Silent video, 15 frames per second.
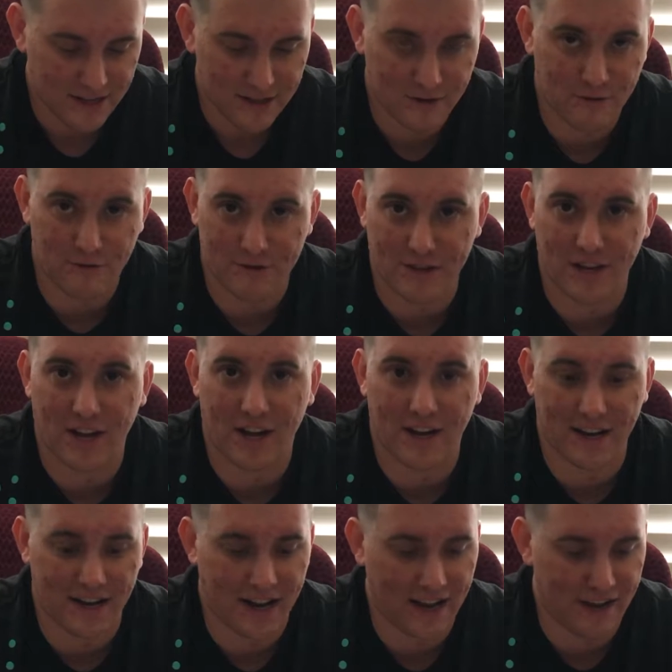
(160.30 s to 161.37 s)
The goal is to cut it
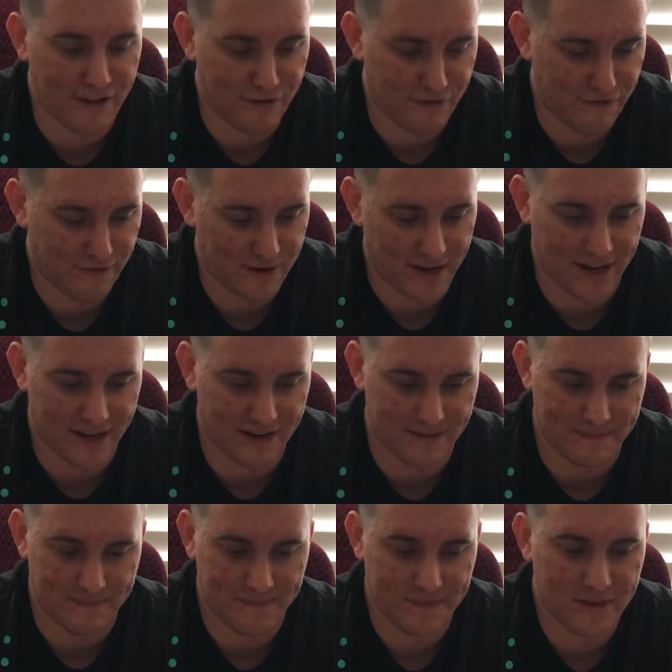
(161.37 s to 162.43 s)
in half. Again,
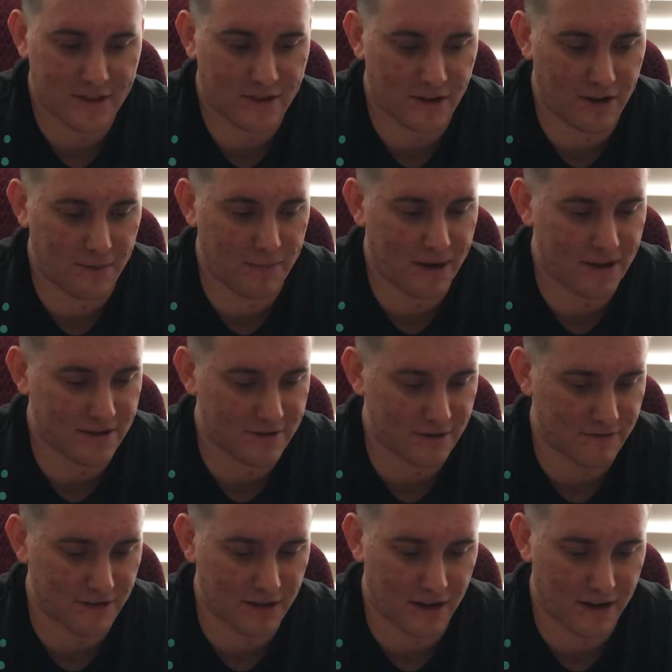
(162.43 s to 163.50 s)
30 pounds
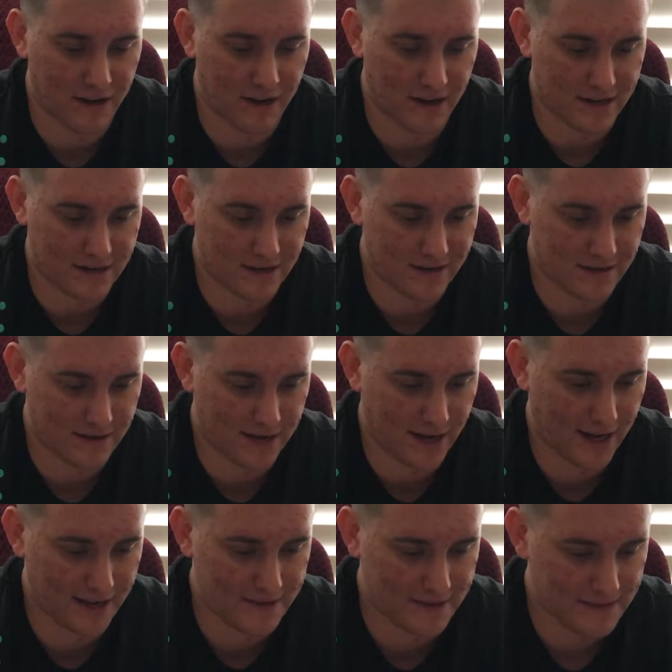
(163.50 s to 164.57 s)
over the next 100
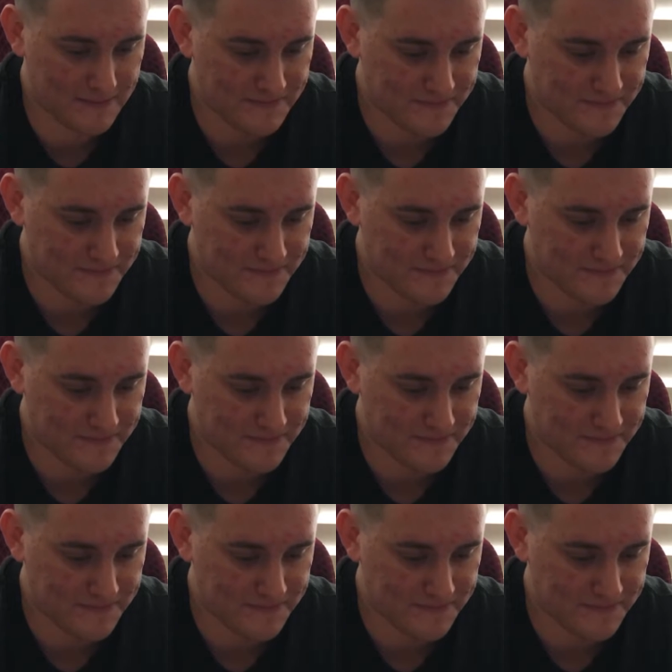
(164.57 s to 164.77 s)
days.